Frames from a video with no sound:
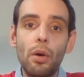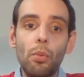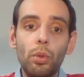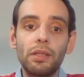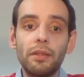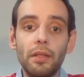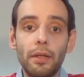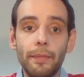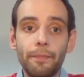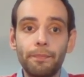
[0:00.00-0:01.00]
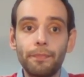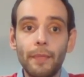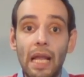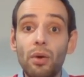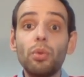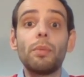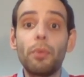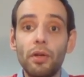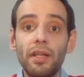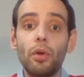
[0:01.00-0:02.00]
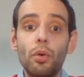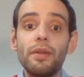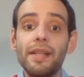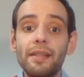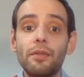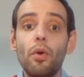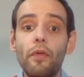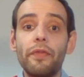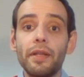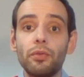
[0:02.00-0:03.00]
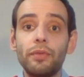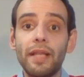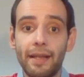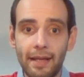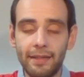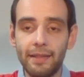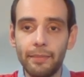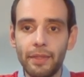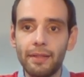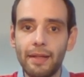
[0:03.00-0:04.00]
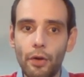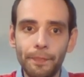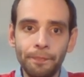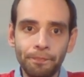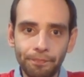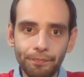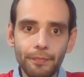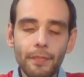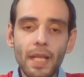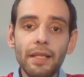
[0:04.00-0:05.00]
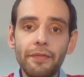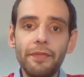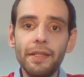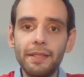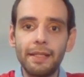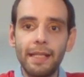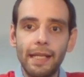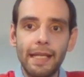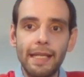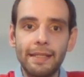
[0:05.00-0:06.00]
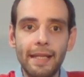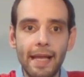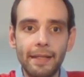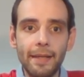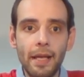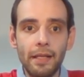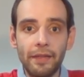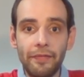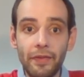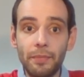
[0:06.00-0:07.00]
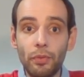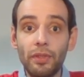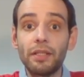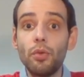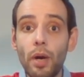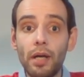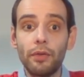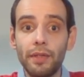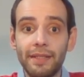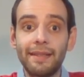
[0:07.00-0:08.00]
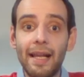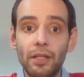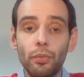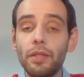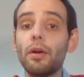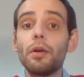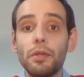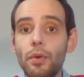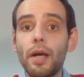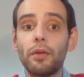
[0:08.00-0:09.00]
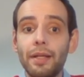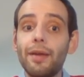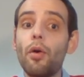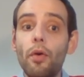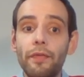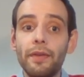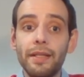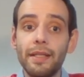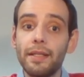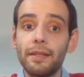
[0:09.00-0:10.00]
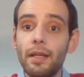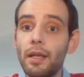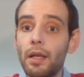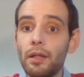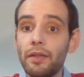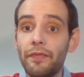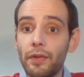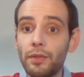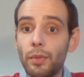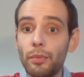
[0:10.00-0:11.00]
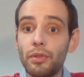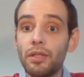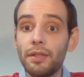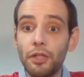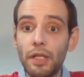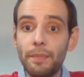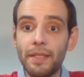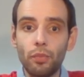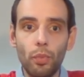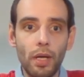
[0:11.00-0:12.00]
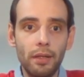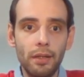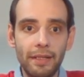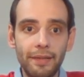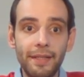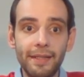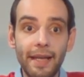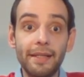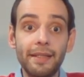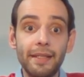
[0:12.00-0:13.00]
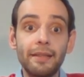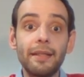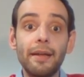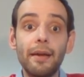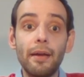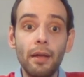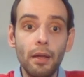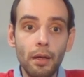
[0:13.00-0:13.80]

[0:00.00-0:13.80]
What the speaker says: what the product owner is offering to their customers. Now, the first thing is that the first product you are going to start with, or you are going to offer, is the first one, which is the cheapest one. In this case is the